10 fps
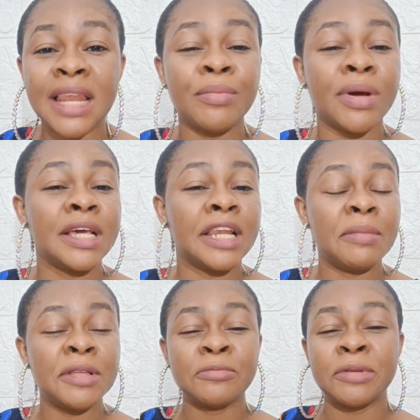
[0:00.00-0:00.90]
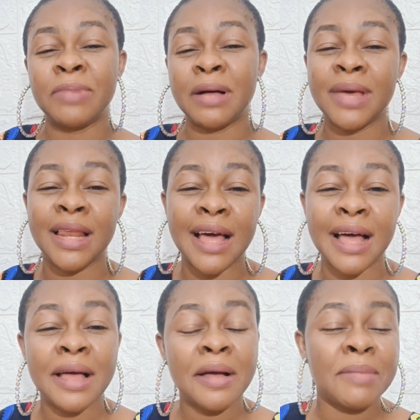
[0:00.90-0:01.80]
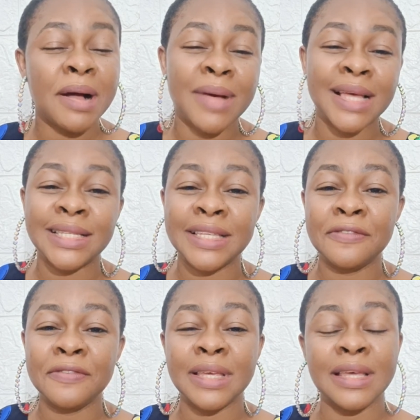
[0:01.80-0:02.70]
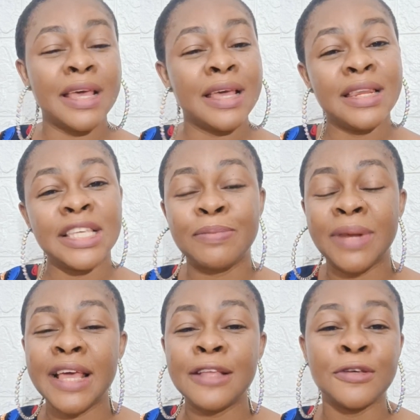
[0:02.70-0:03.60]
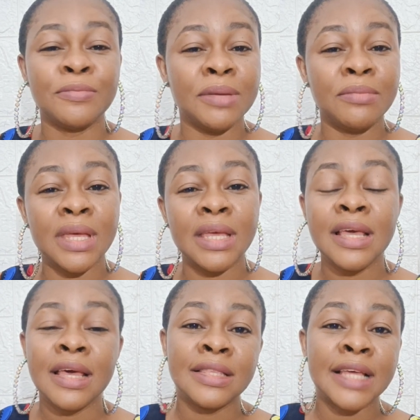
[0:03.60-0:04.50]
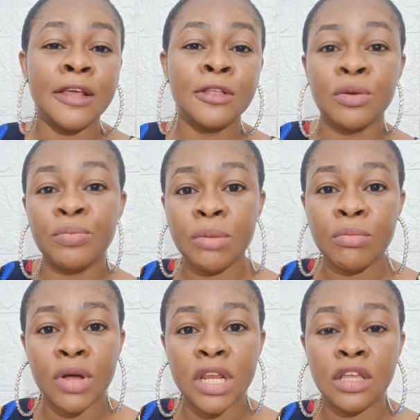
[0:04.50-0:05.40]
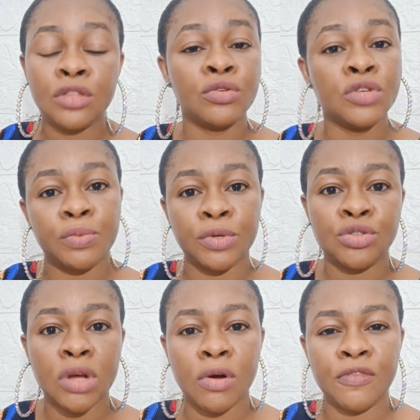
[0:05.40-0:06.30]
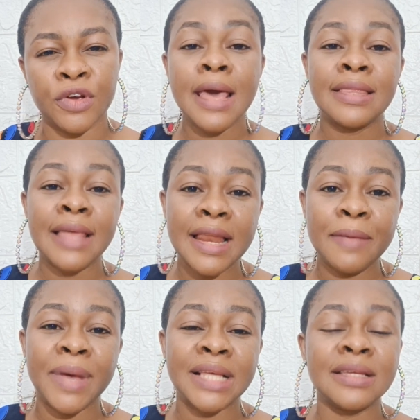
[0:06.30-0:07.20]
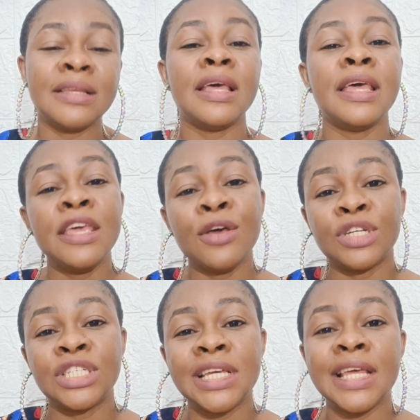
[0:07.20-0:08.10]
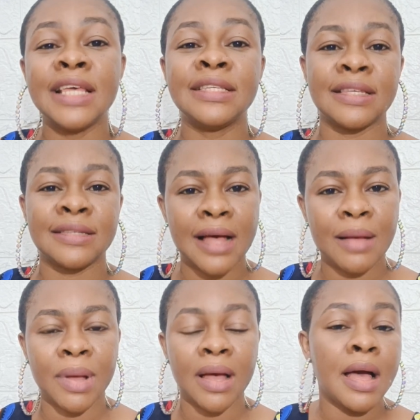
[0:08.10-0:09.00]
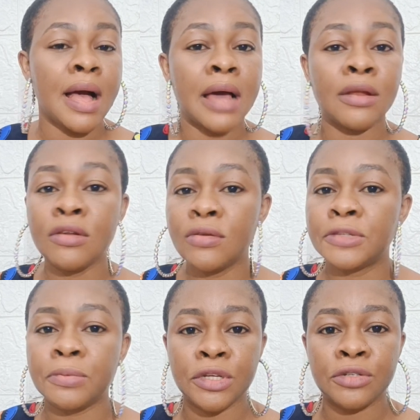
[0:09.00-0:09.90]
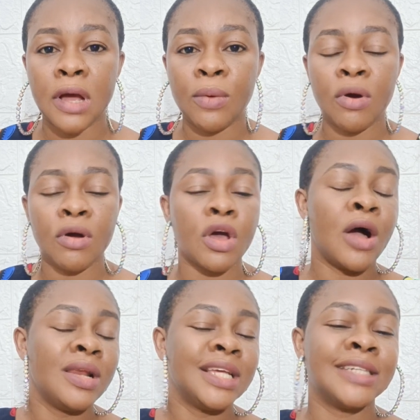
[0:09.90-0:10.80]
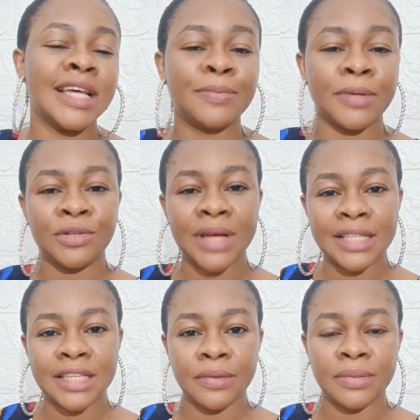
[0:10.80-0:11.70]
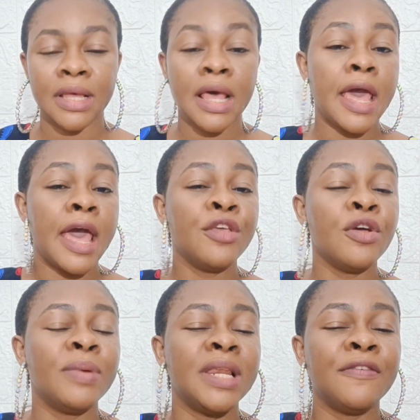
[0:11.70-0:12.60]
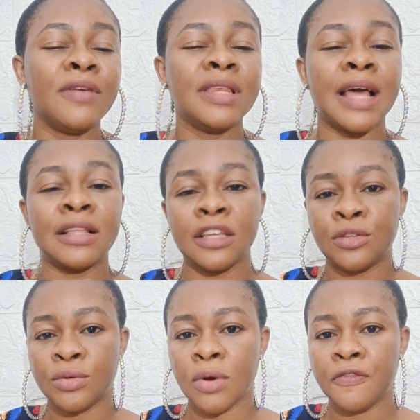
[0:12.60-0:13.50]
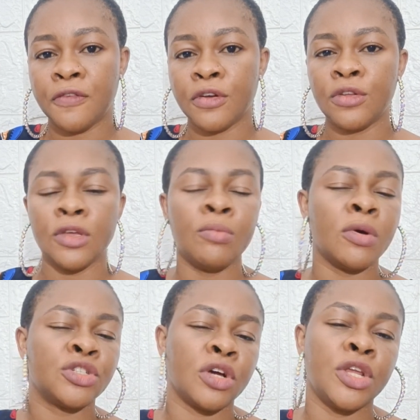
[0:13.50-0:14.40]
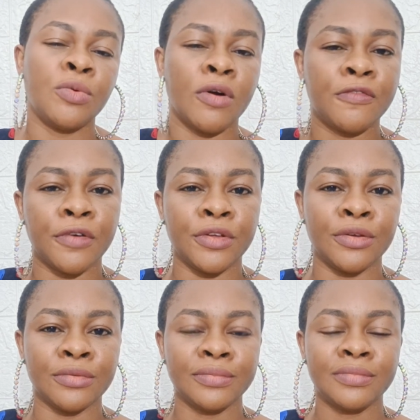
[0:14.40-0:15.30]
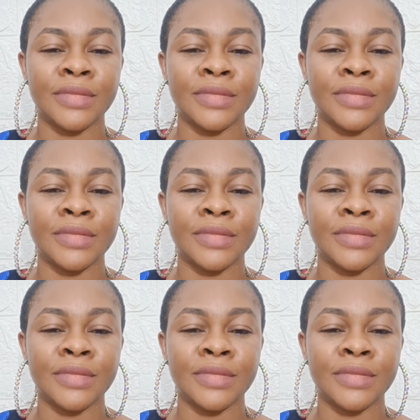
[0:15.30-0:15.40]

Anybody claiming to be Pamela, Pama's TV, displaying to be me, telling to bring money to do spiritual work for you. Tell the person he or she is a scammer. I don't do spiritual work. I only share spiritual tips. And you believing that it will work for you, it must surely work for you.